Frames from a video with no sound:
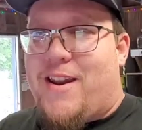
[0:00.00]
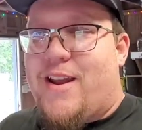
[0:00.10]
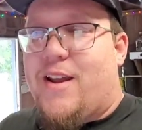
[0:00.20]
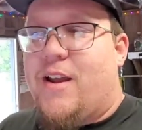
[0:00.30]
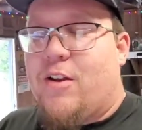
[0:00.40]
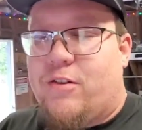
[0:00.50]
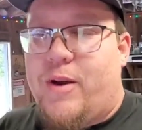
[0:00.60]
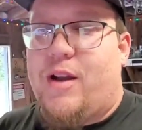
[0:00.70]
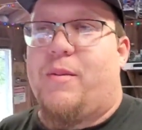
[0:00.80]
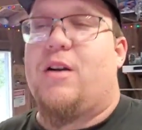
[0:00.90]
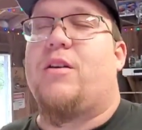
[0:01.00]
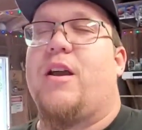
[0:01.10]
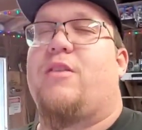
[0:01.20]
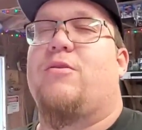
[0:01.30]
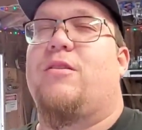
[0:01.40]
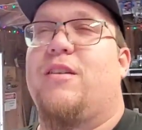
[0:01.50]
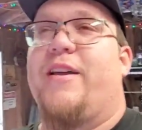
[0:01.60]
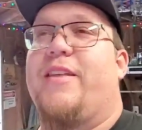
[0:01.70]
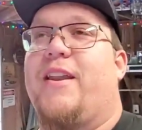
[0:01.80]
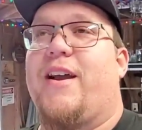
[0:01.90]
And, like, it goes away. I'm like, okay, cool.
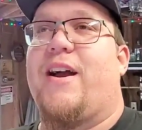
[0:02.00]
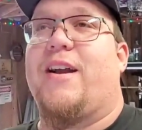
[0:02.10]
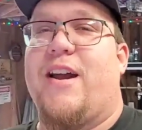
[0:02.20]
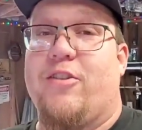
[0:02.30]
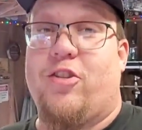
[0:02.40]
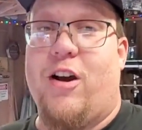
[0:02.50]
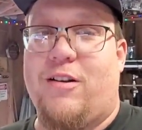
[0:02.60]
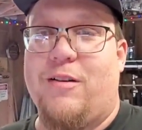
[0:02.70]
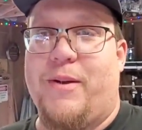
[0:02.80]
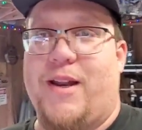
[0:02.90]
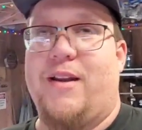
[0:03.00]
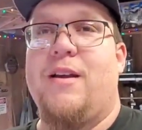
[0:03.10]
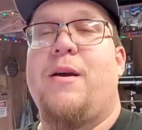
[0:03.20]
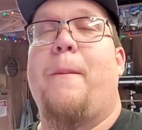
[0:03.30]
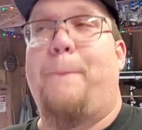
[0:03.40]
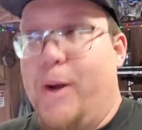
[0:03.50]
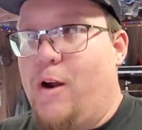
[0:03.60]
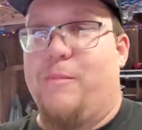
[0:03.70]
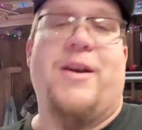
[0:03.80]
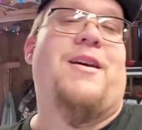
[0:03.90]
And then, like, I kind of chuckle about it.
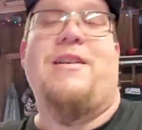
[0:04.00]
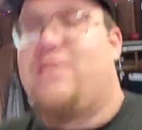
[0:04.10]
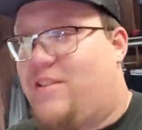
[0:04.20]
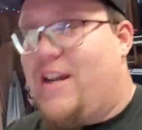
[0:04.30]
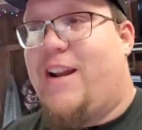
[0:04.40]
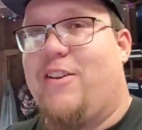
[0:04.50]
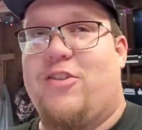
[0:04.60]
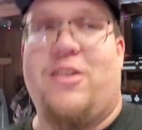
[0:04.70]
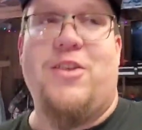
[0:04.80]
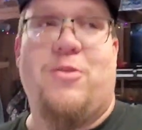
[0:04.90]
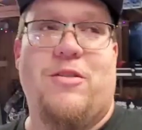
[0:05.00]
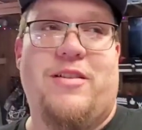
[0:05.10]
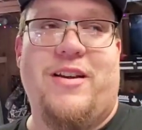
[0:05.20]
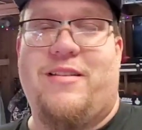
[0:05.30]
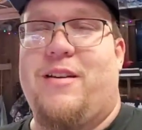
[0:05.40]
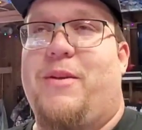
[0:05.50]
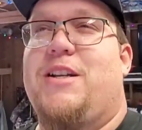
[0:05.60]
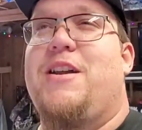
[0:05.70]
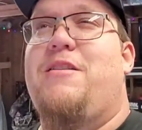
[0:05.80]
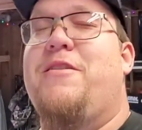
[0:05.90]
Boom. Second Charlie horse hits. And
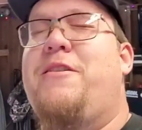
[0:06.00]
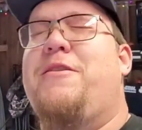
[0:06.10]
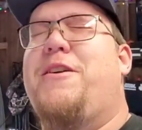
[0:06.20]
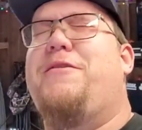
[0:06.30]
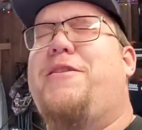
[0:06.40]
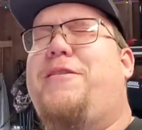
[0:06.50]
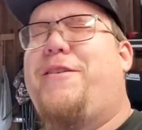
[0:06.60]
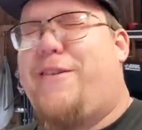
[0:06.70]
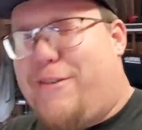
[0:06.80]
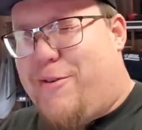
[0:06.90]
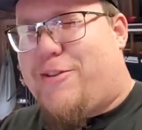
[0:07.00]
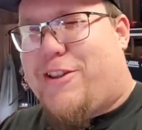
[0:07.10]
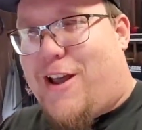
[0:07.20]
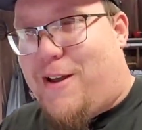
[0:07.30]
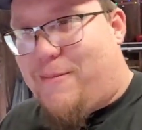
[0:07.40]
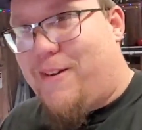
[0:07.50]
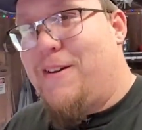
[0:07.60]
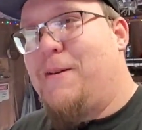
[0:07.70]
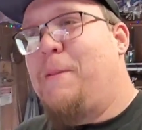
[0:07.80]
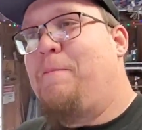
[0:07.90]
I'm like, no, it won't
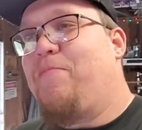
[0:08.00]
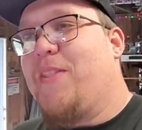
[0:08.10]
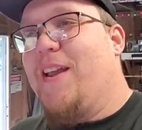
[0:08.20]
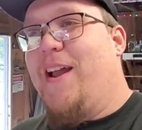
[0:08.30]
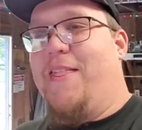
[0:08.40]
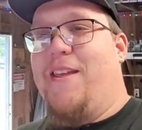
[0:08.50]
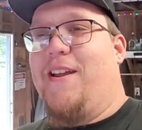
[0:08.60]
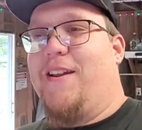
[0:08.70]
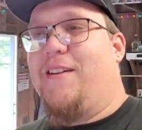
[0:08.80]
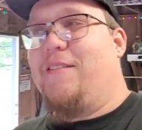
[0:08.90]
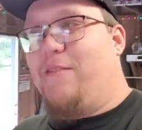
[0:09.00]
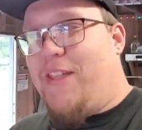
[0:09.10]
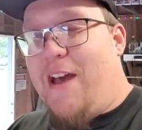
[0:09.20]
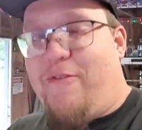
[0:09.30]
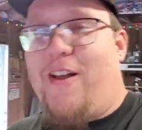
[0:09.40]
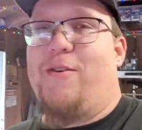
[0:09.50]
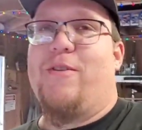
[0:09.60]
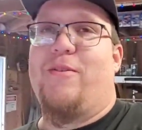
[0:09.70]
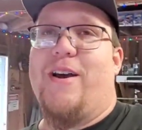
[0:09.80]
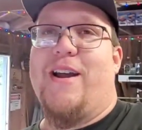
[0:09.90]
stop. And then that finally